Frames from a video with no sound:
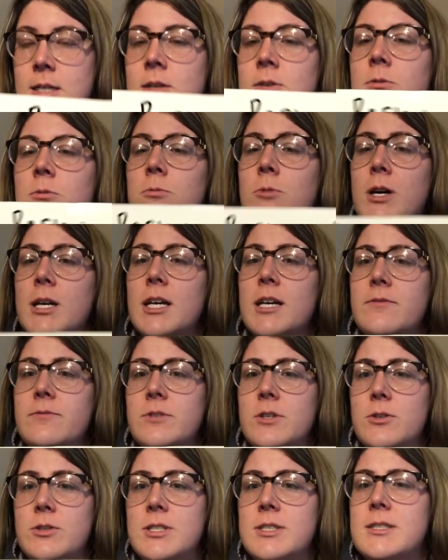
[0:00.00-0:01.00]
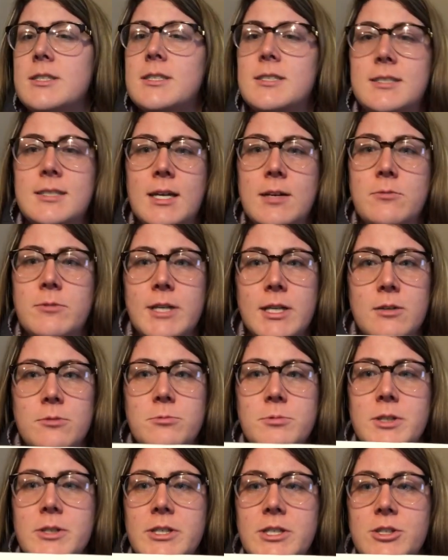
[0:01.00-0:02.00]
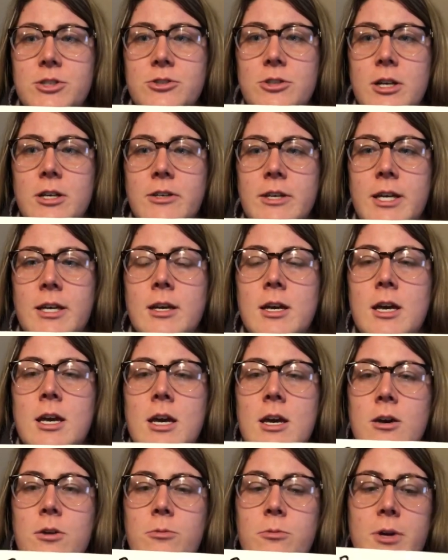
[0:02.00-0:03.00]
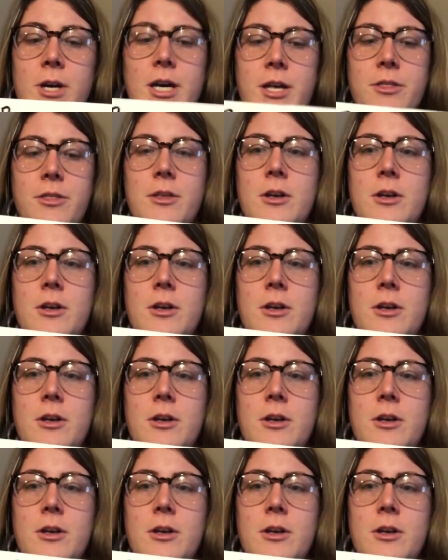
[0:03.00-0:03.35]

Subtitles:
what I've noticed is that we are really struggling with